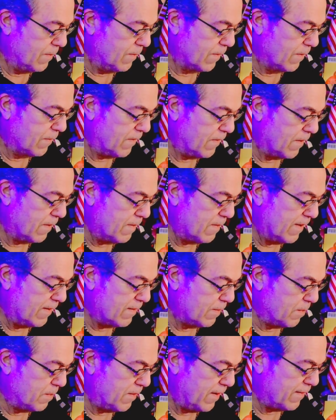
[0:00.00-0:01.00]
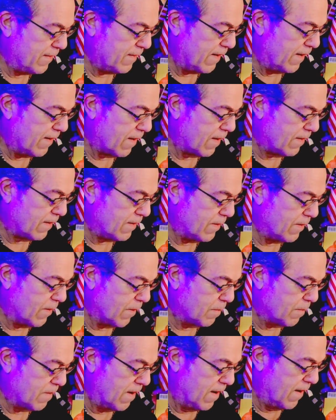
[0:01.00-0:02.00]
We very much appreciate all you
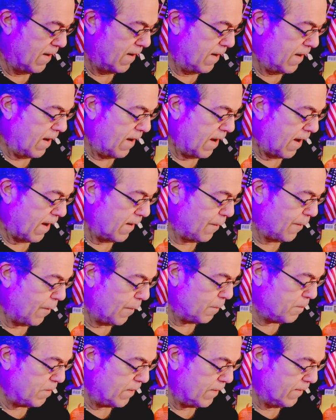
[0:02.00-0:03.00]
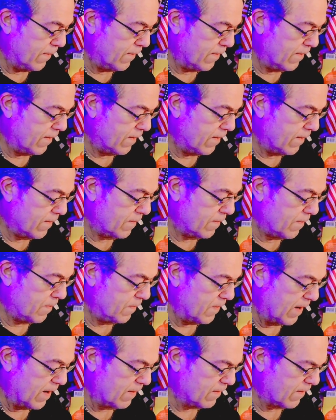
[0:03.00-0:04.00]
hope. I hope you...
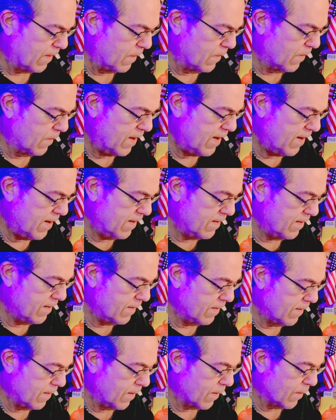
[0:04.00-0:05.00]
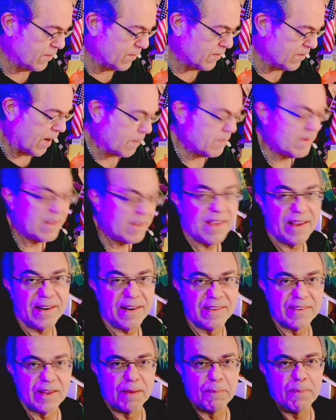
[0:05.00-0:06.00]
And I was like, what? Oh, shop again. I
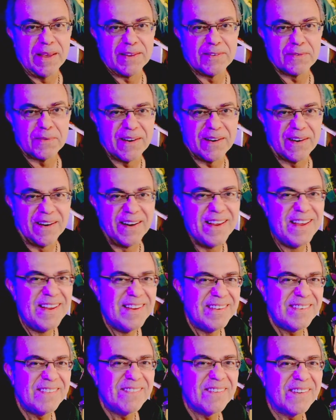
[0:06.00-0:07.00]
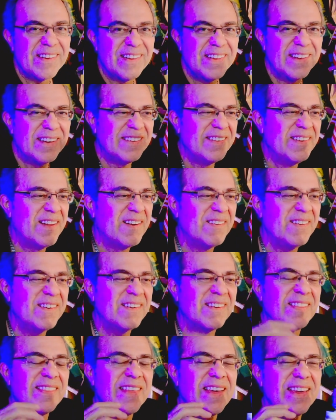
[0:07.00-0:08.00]
was like, best record. She wrote a little note.
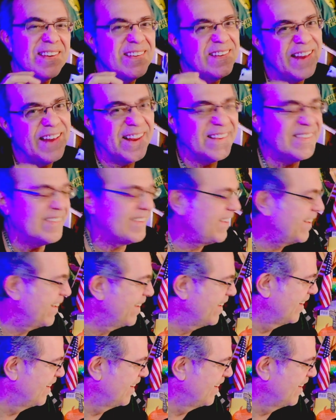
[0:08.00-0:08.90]
Oh, thank you, Nancy.